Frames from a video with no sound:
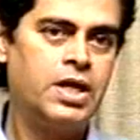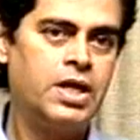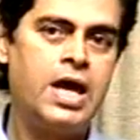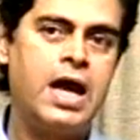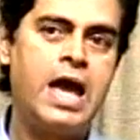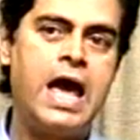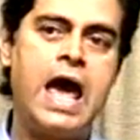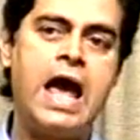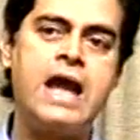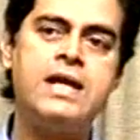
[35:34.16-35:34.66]

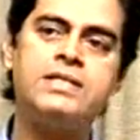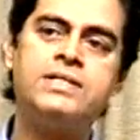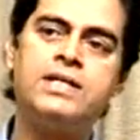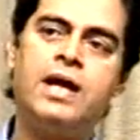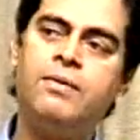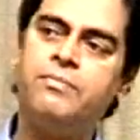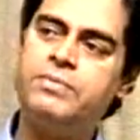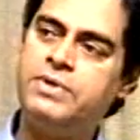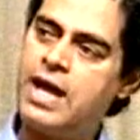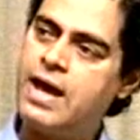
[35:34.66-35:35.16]
And
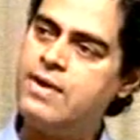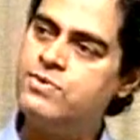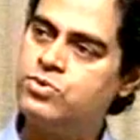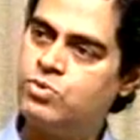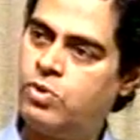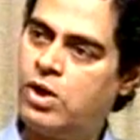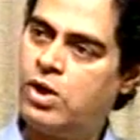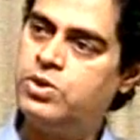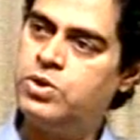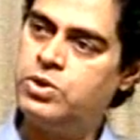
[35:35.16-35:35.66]
sometimes
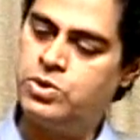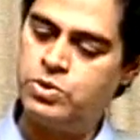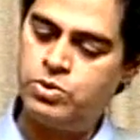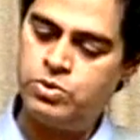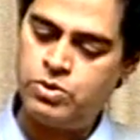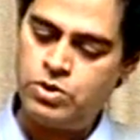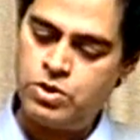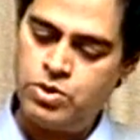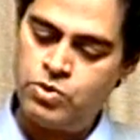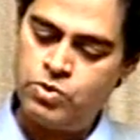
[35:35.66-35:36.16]
what we do,
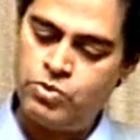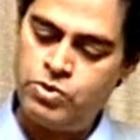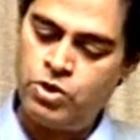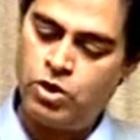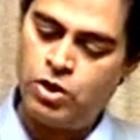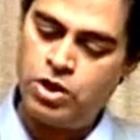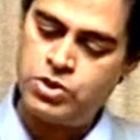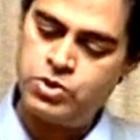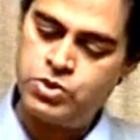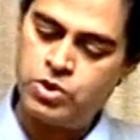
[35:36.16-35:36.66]
we
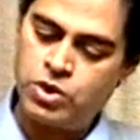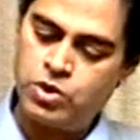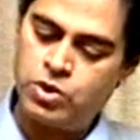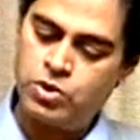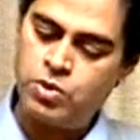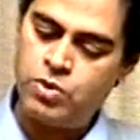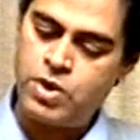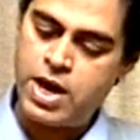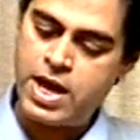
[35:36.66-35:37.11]
also grow an